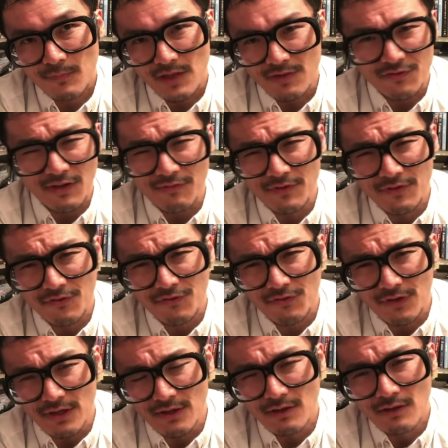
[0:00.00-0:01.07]
Seventh
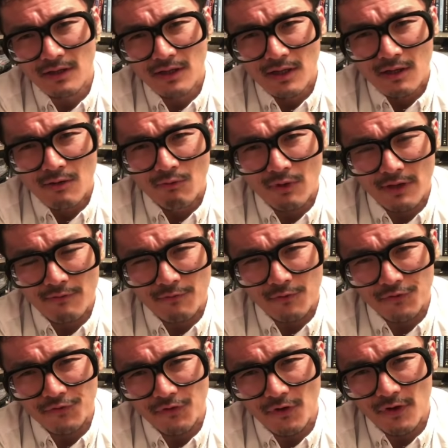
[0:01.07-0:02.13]
Seal when I
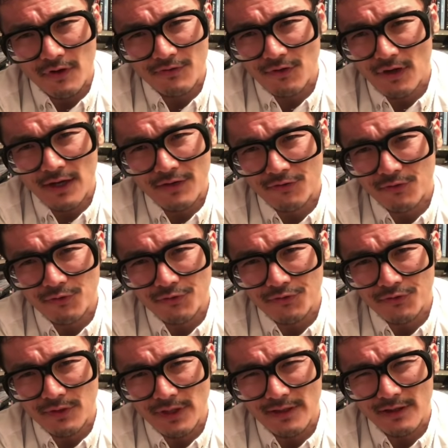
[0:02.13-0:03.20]
first saw it as a high school
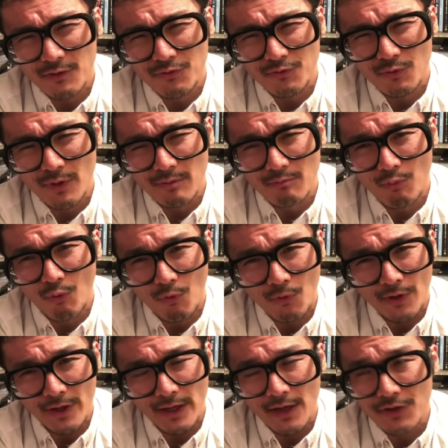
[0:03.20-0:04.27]
student. I thought it was quite
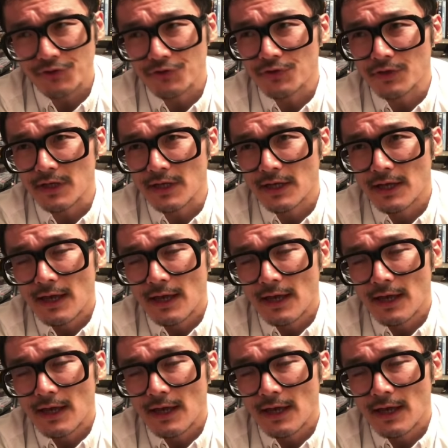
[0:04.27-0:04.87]
boring, actually.